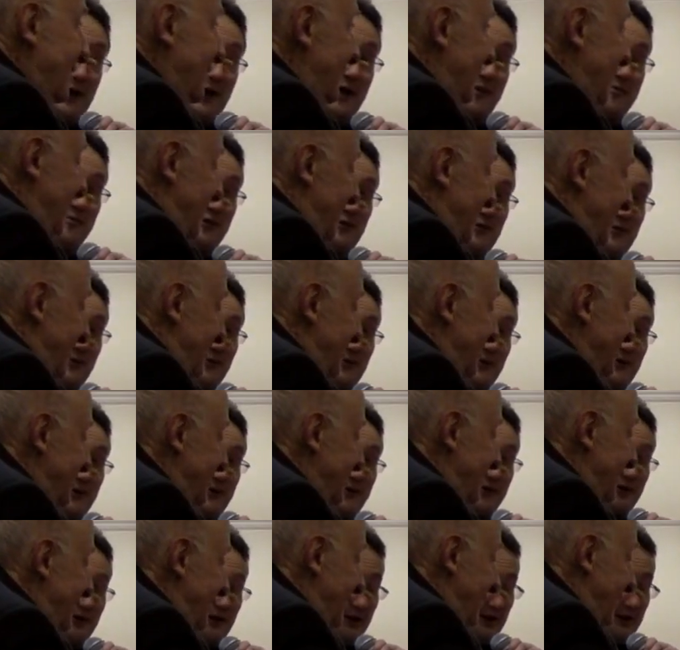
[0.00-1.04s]
yeah,
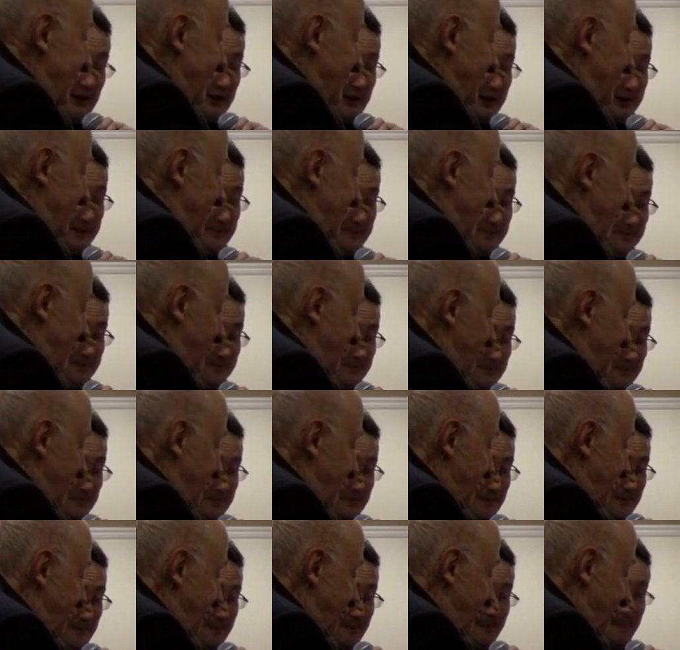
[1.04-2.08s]
that's that was
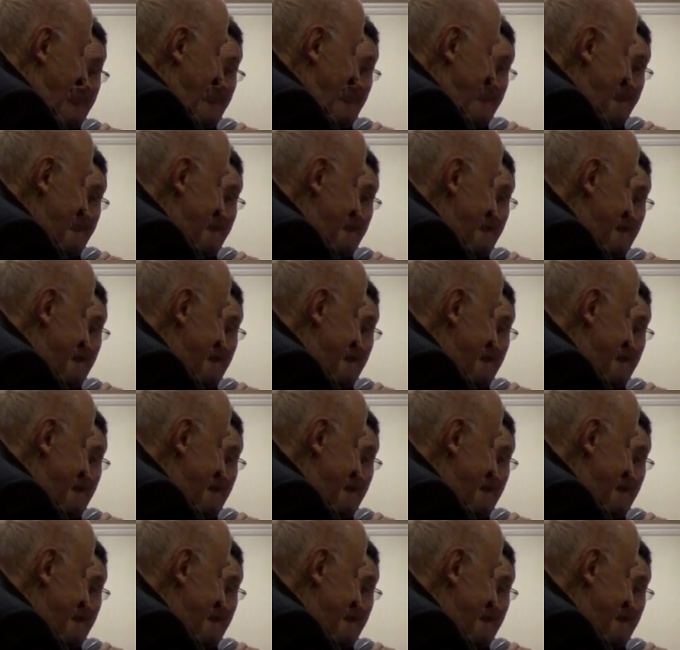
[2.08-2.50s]
his story.